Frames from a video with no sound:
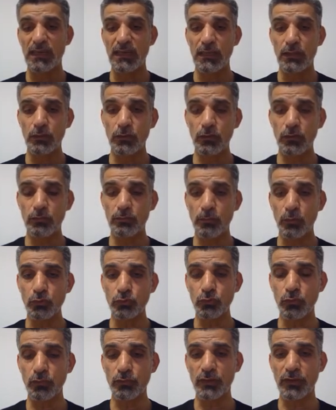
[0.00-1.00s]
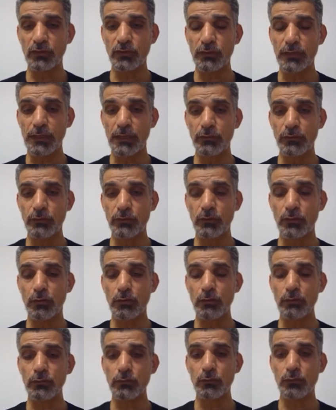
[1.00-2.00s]
In this mode of ventilation,
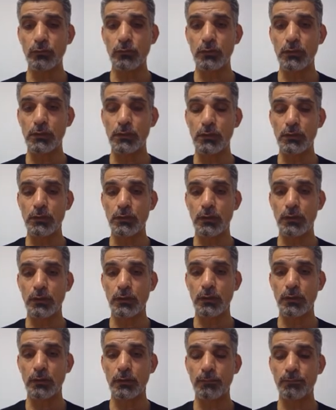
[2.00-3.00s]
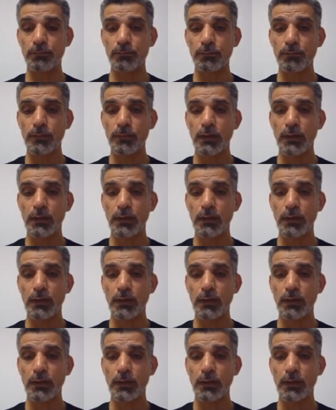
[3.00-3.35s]
also the um,